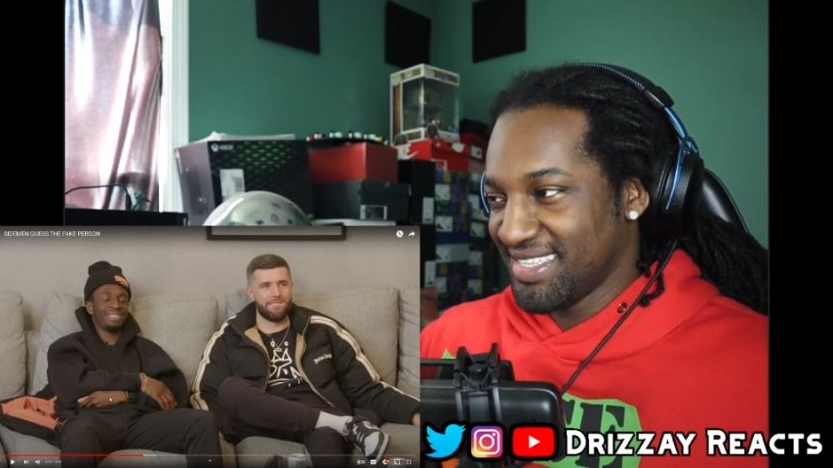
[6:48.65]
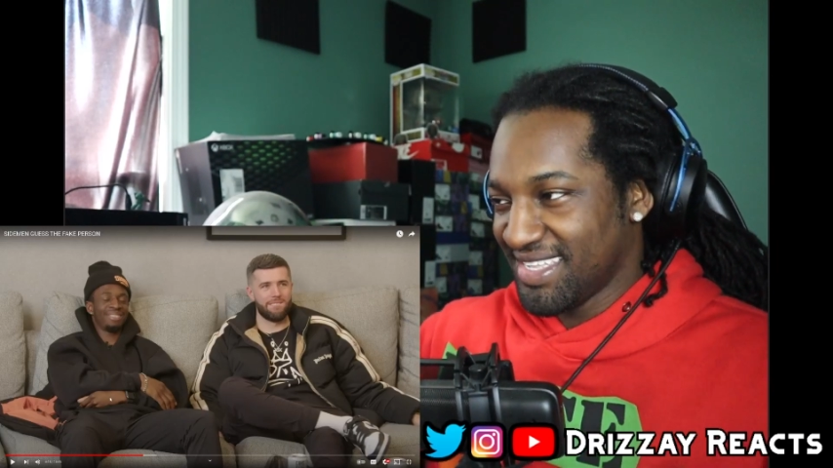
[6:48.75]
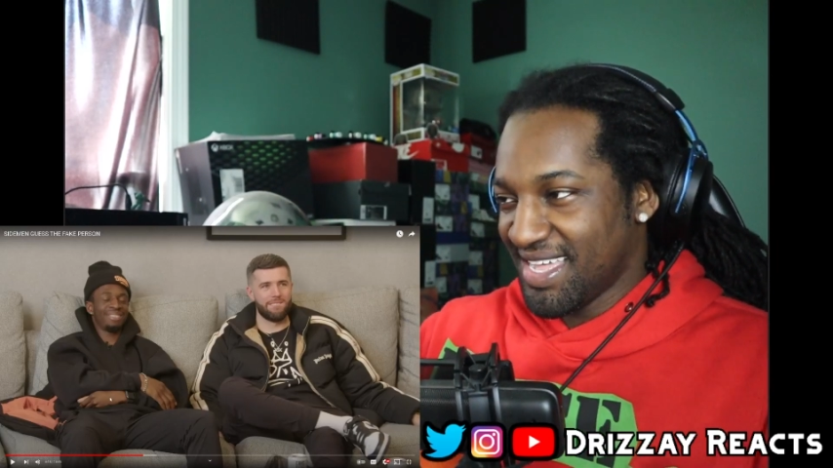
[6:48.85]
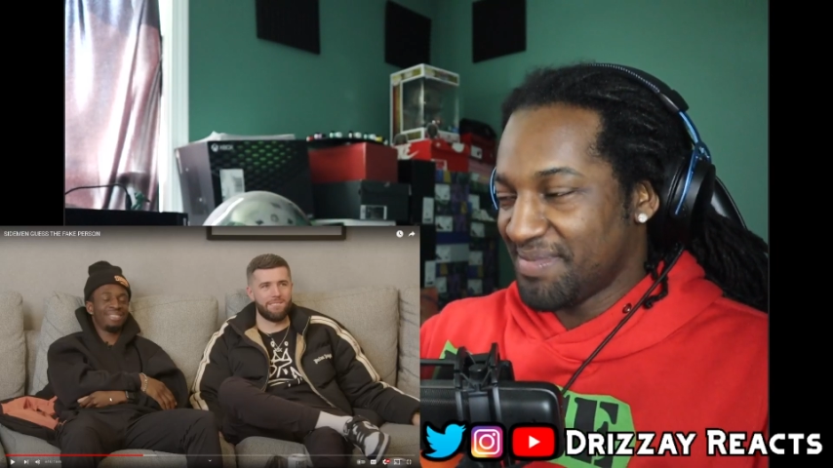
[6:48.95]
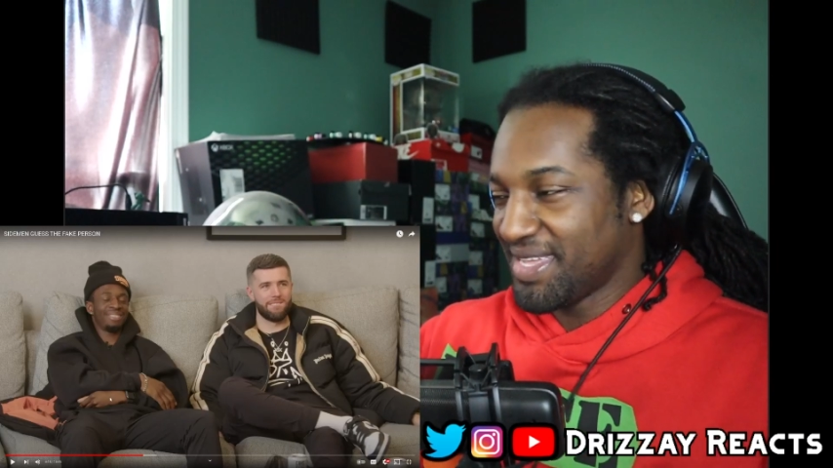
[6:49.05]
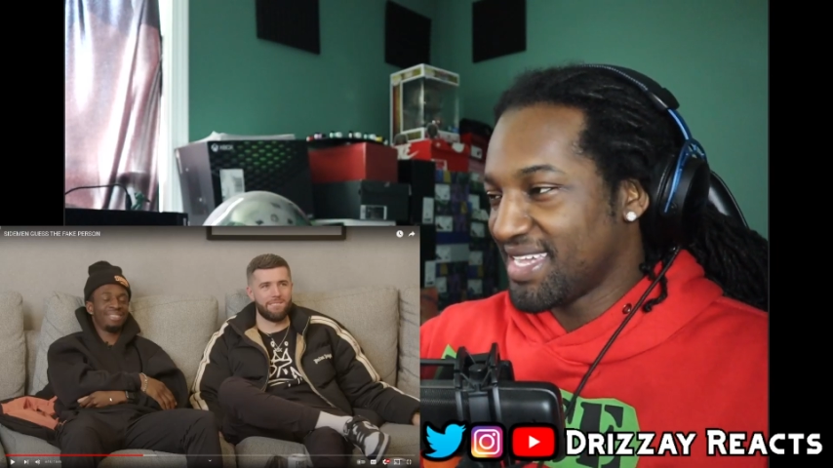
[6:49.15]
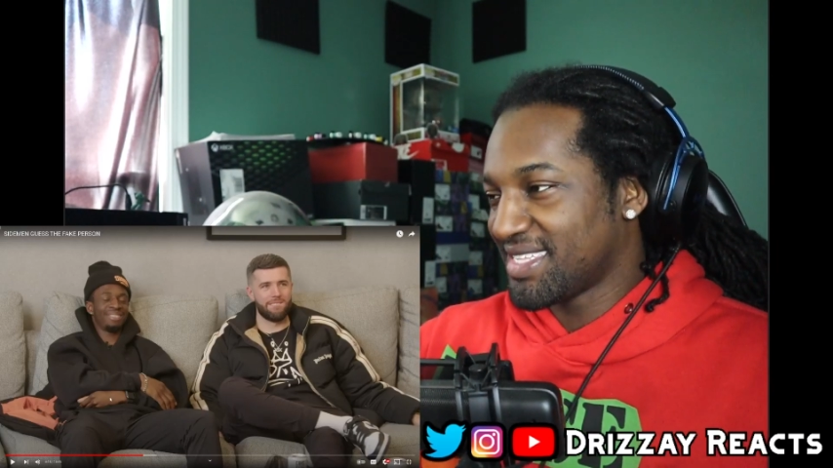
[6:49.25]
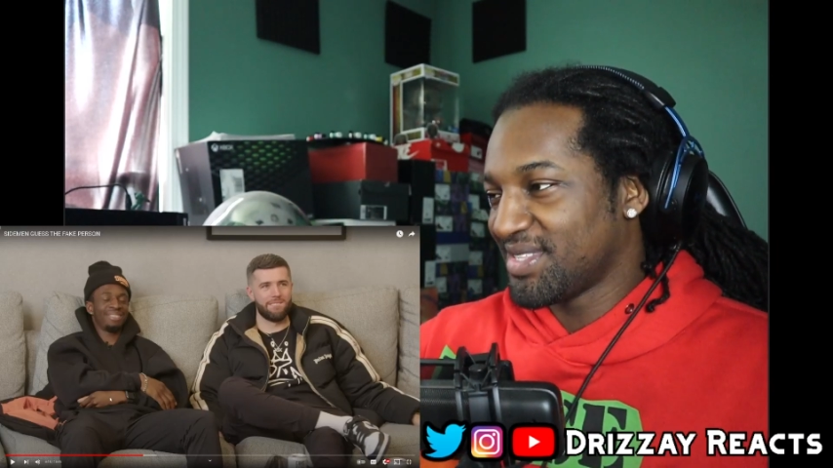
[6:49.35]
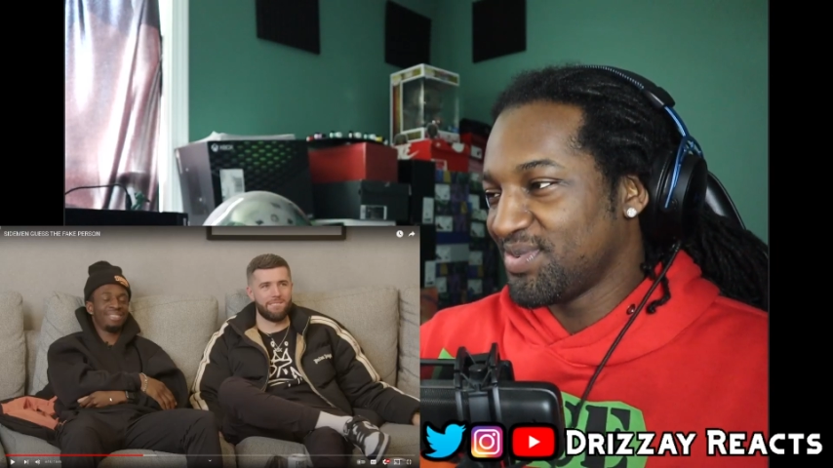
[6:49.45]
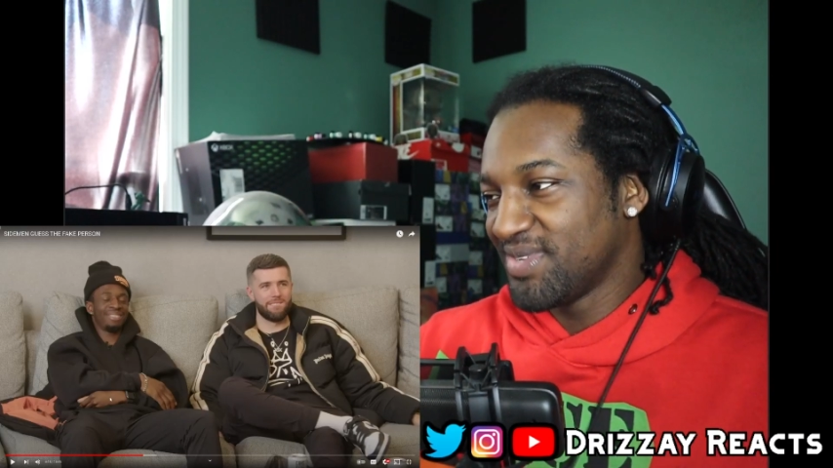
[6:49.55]
I'm
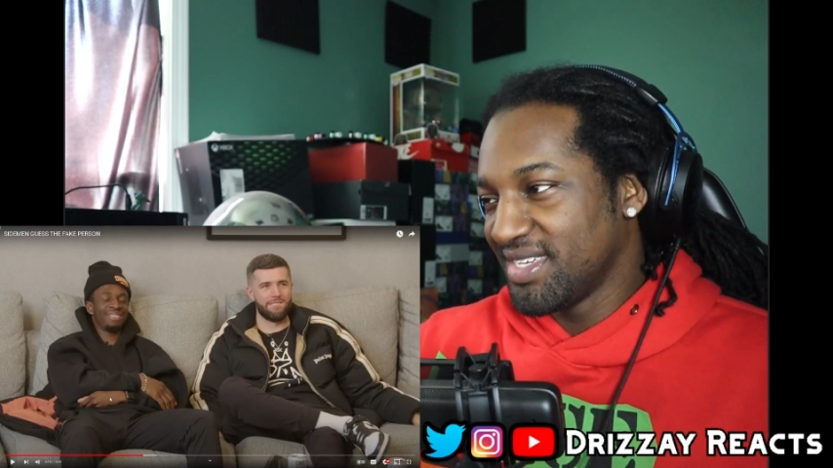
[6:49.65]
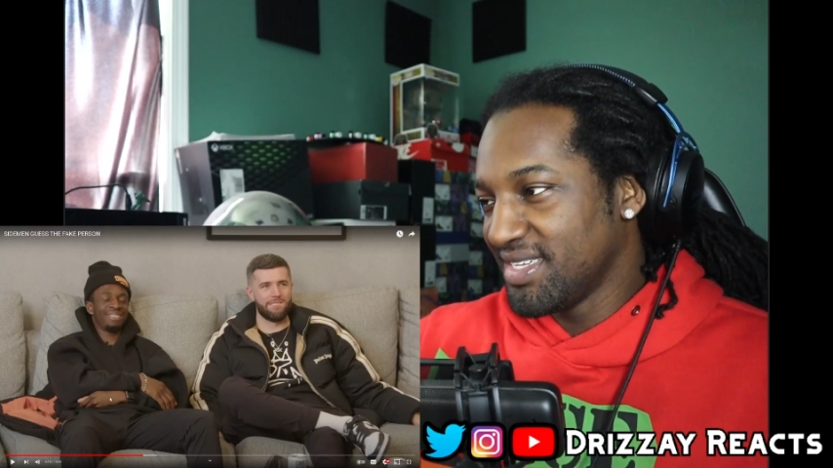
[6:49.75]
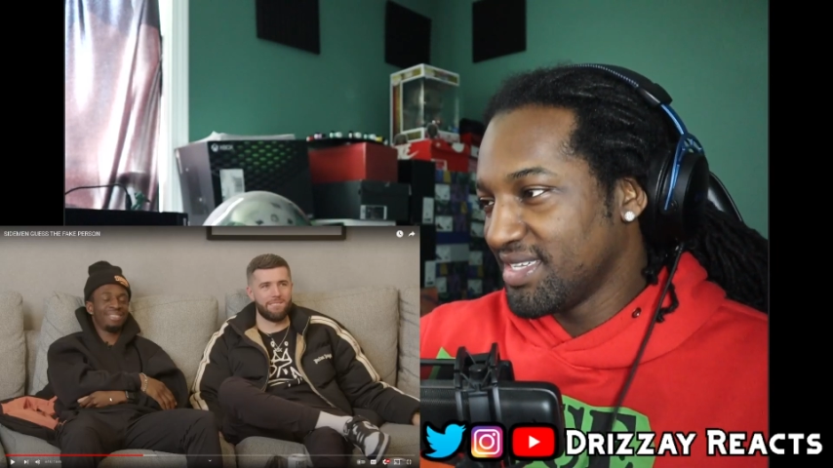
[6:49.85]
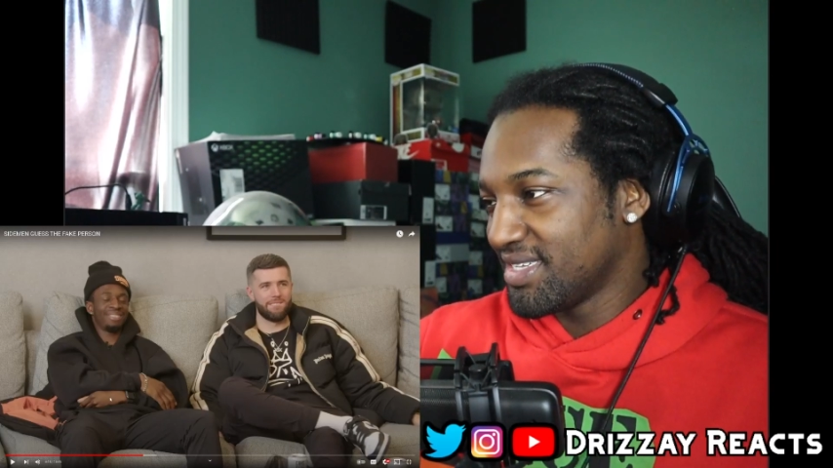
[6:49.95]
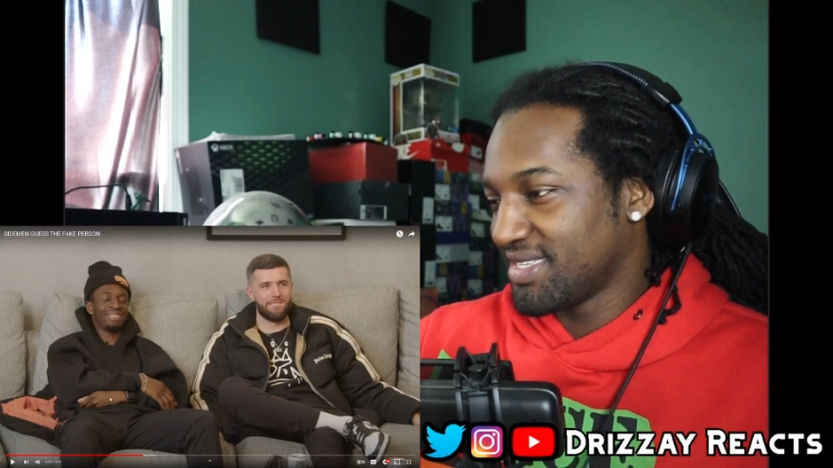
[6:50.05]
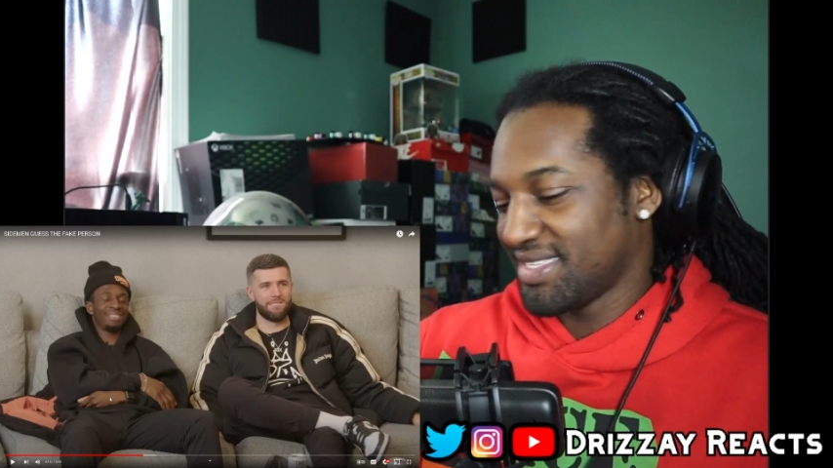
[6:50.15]
guessing too good.